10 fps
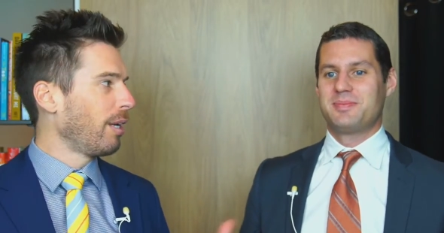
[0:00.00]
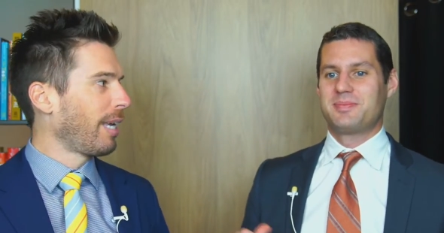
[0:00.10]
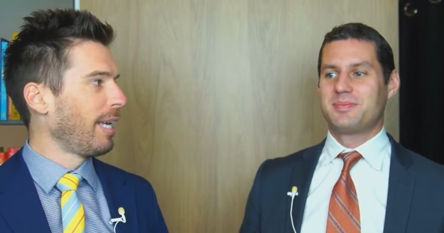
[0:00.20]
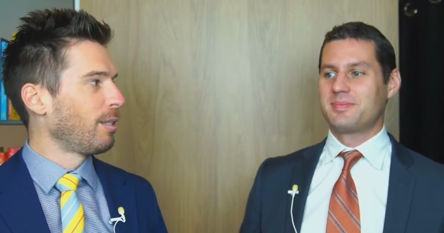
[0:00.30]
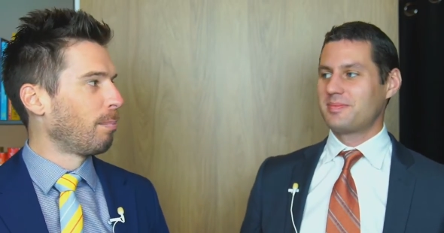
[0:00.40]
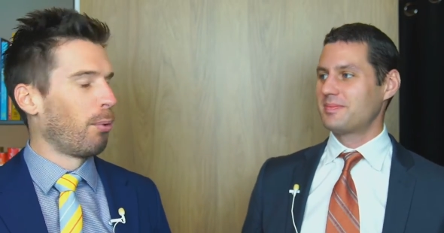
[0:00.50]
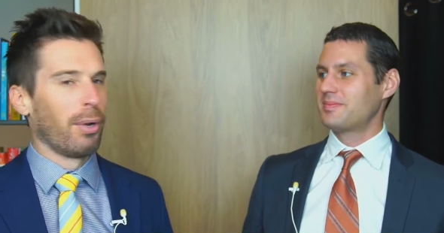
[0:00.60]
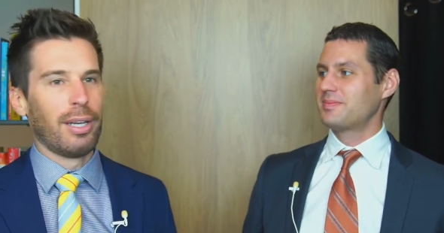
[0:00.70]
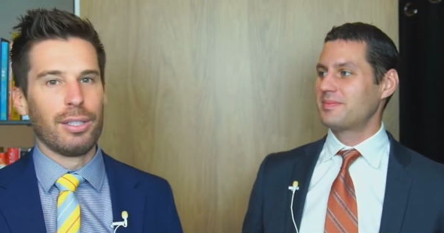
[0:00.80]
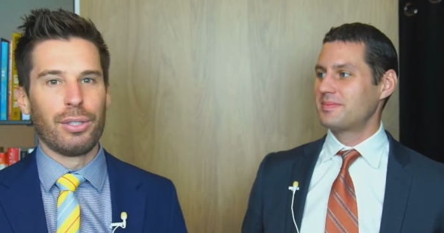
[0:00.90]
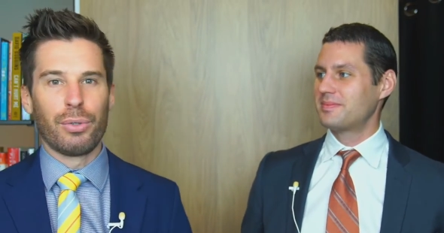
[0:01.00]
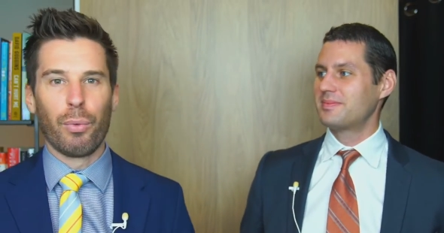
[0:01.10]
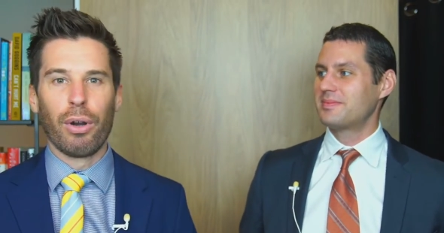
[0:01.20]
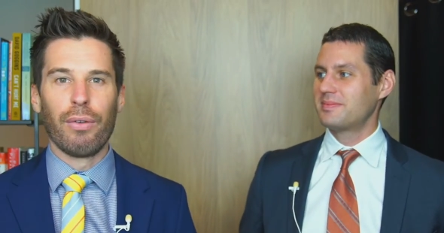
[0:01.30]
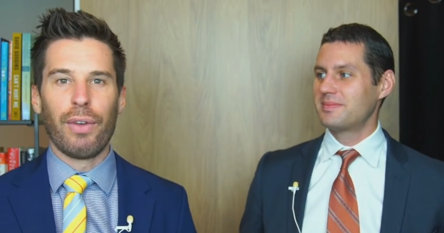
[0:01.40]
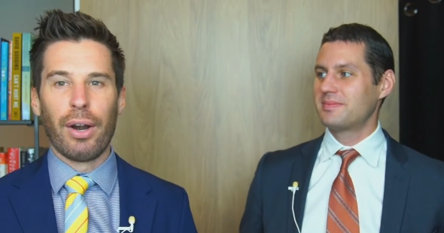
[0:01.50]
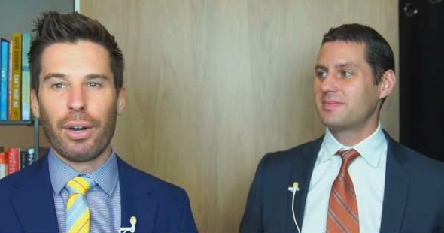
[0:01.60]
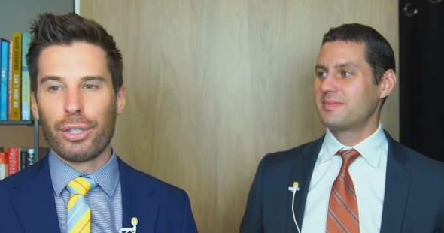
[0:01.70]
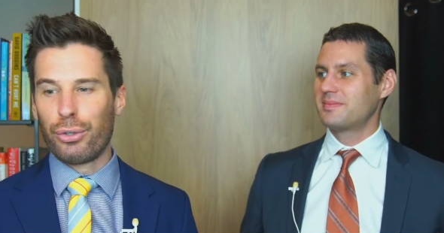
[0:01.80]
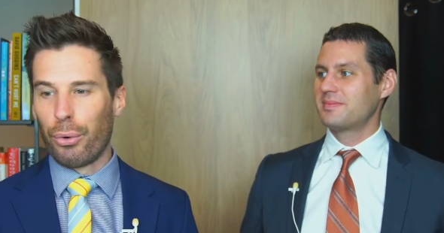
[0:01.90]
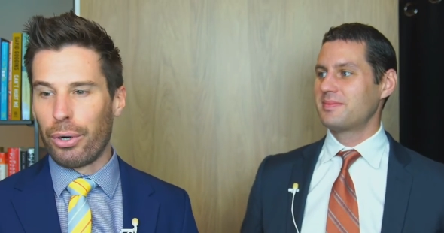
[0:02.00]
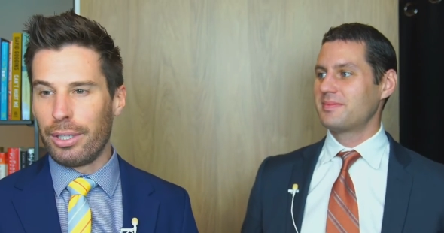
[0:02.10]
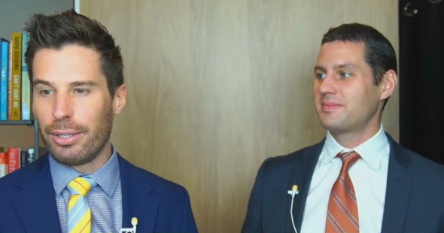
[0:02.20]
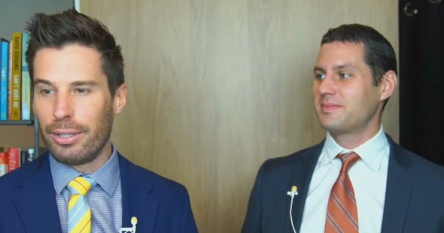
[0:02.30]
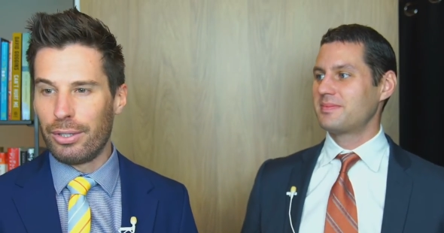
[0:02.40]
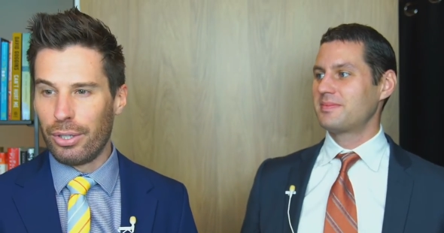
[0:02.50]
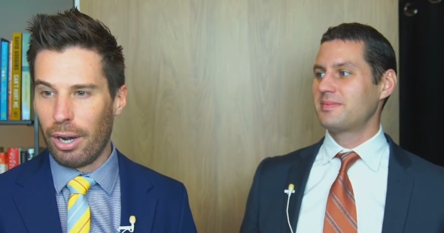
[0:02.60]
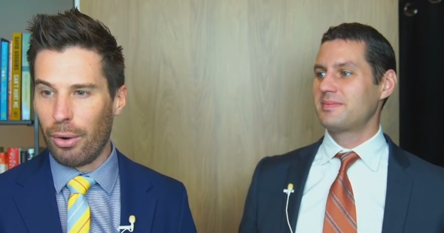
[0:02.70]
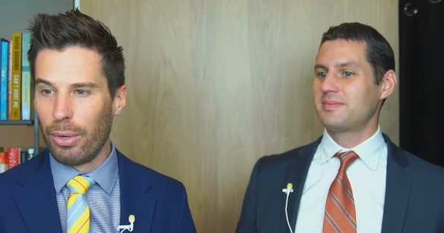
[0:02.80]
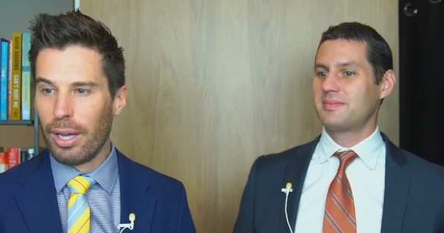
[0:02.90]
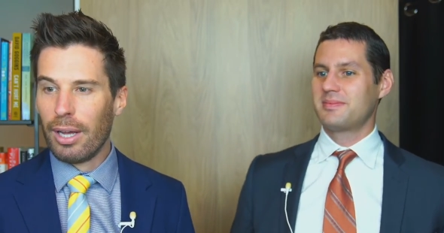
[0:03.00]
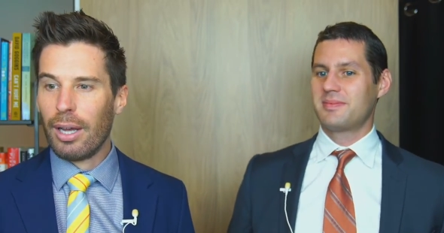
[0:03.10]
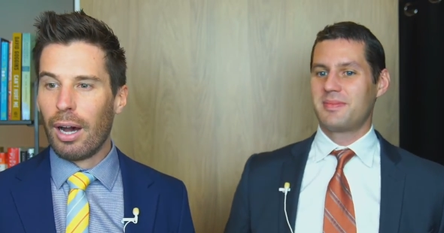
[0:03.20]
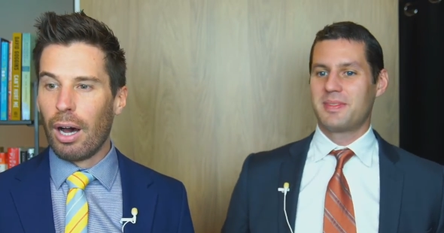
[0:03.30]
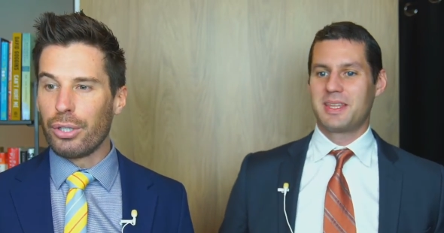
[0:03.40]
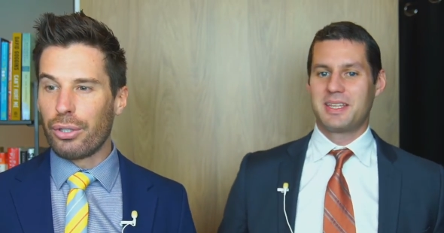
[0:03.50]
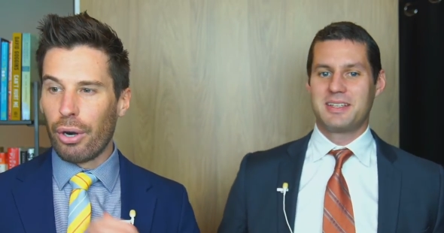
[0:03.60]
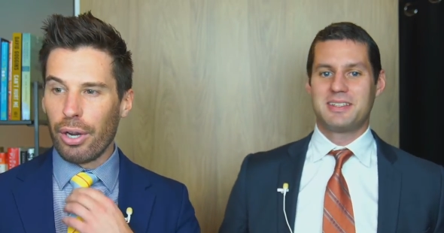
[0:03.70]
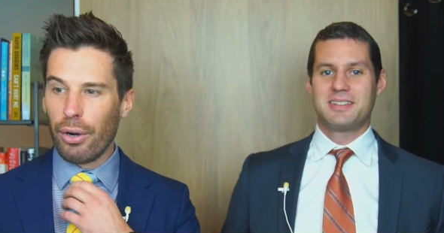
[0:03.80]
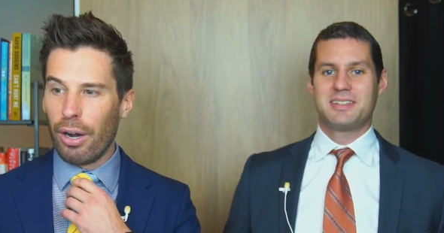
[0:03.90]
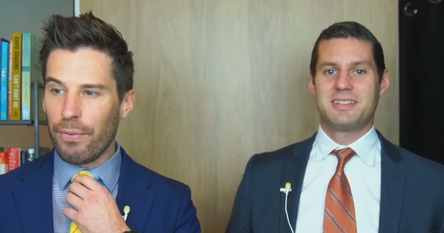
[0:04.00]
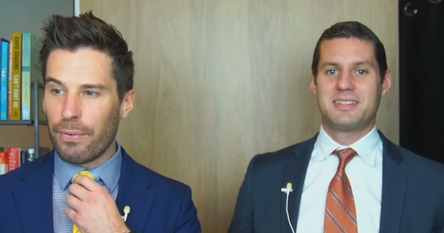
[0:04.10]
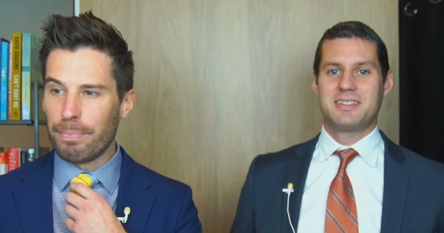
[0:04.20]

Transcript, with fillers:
Speaker 1: Case in point is one of Eric's stories. So I'll start it off.